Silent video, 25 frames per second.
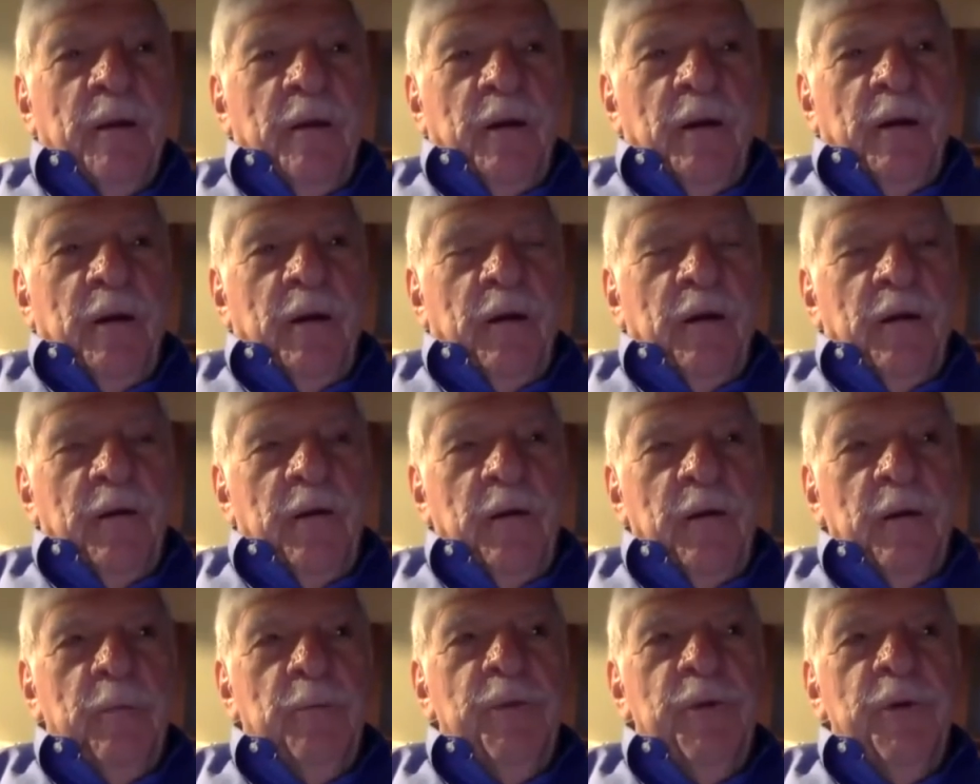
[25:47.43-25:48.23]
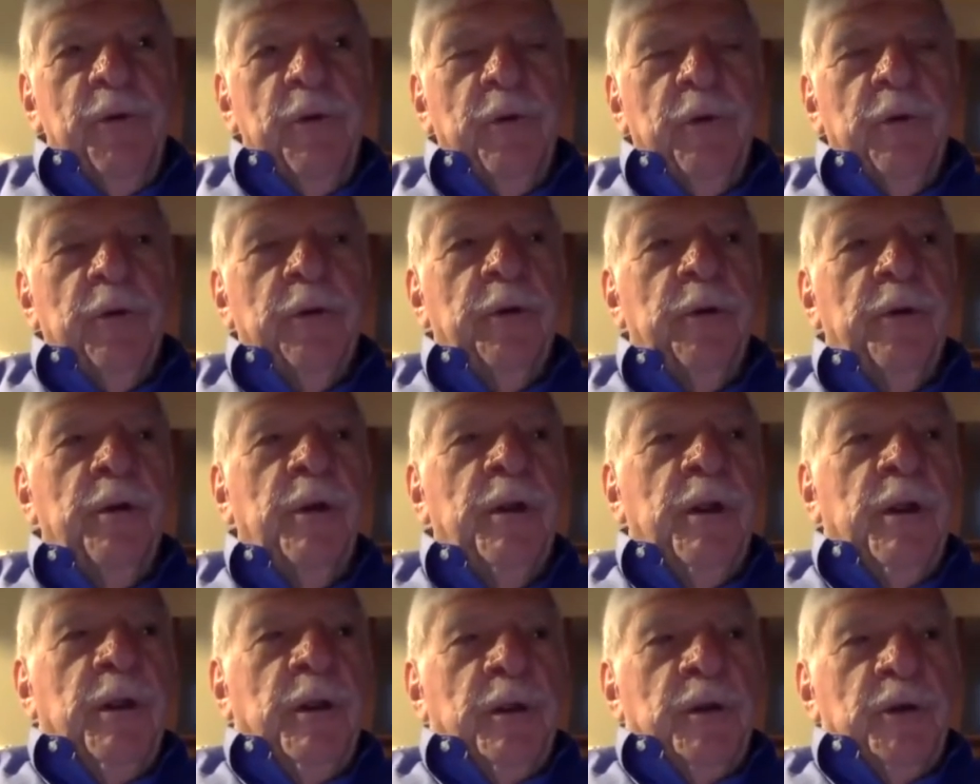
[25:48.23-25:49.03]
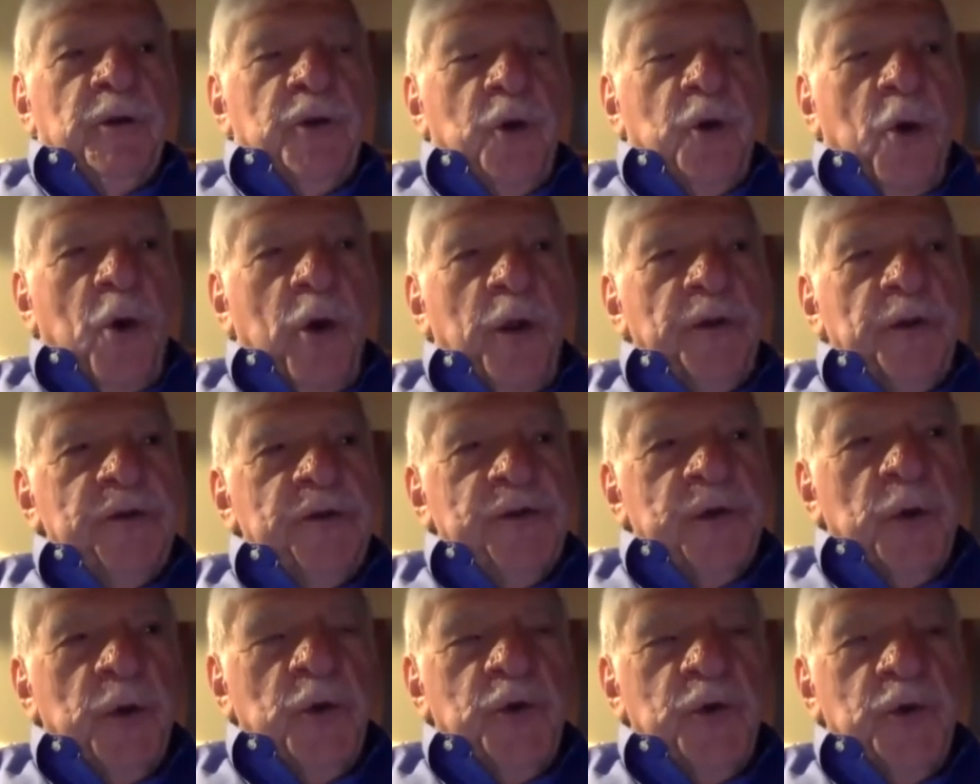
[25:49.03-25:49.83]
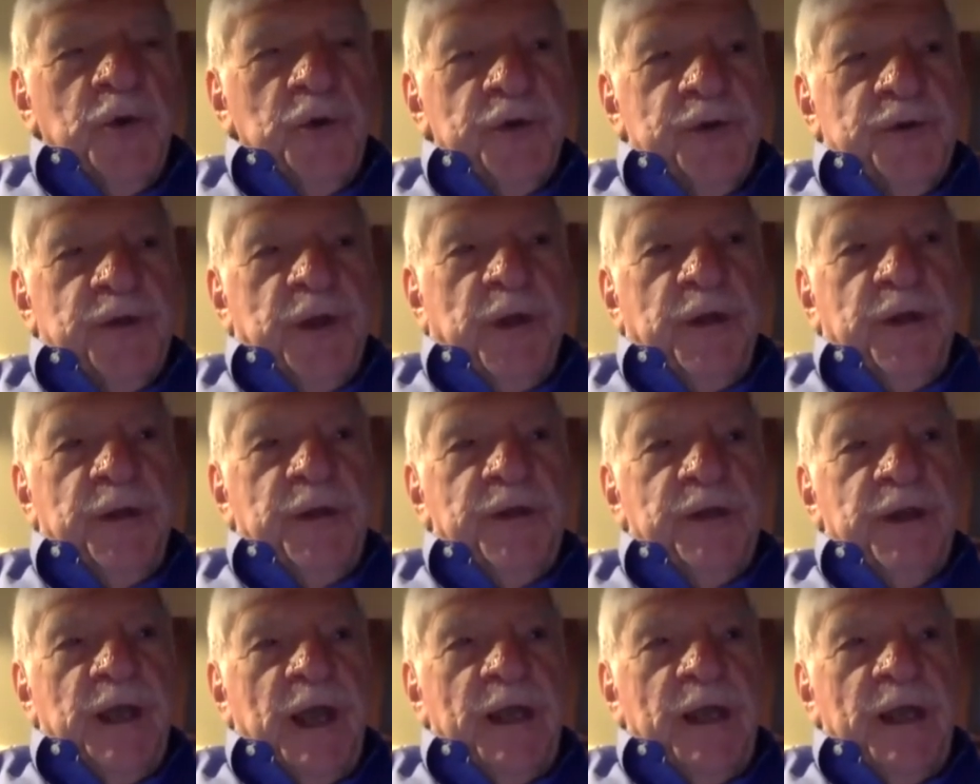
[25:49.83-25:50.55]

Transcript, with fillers: Uh, Herb Bueller taught social studies.